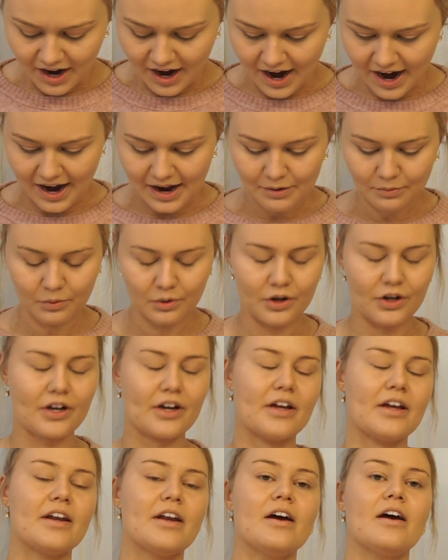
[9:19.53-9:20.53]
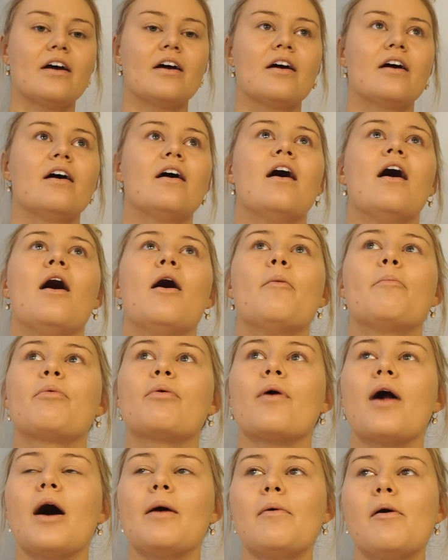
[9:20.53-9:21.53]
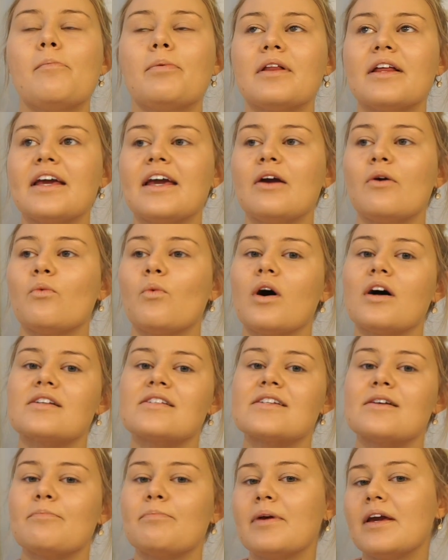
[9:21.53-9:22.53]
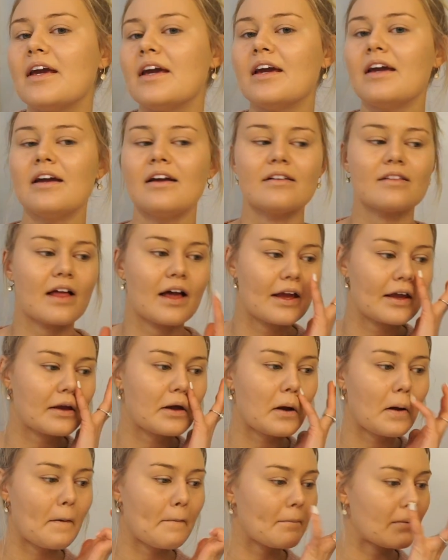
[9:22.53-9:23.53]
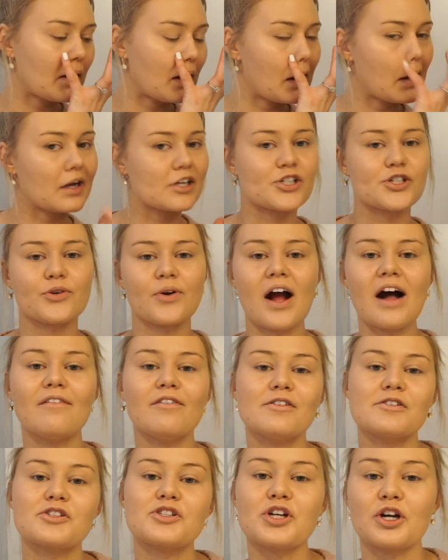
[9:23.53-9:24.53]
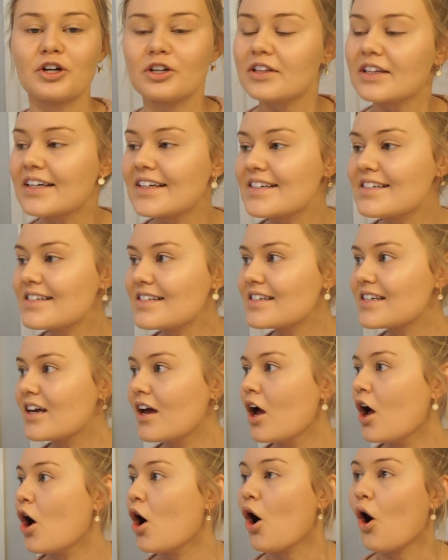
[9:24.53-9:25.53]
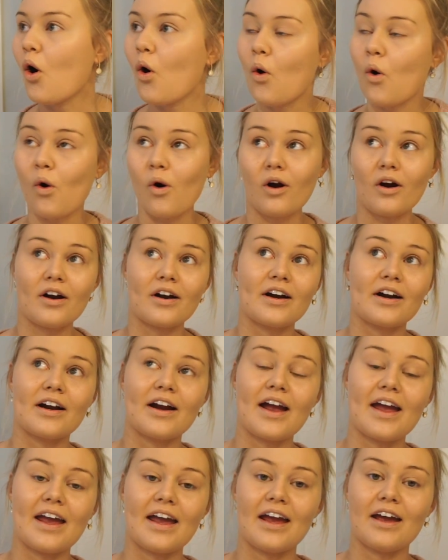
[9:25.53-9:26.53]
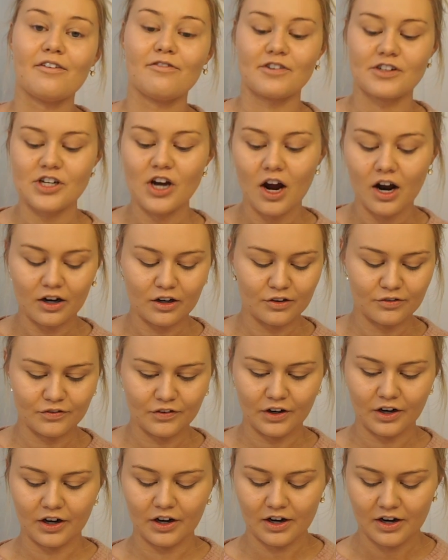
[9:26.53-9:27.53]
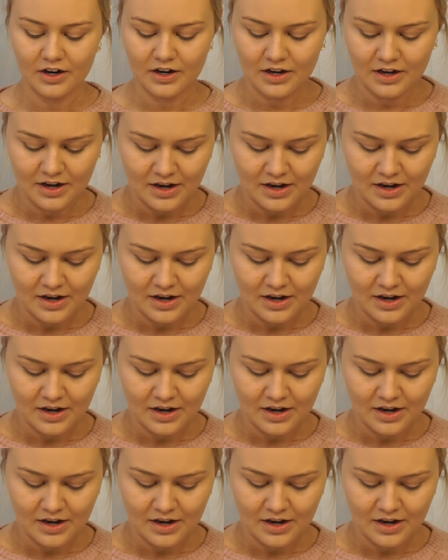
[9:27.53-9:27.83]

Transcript: I would probably want to be like a travel journalist or a photographer.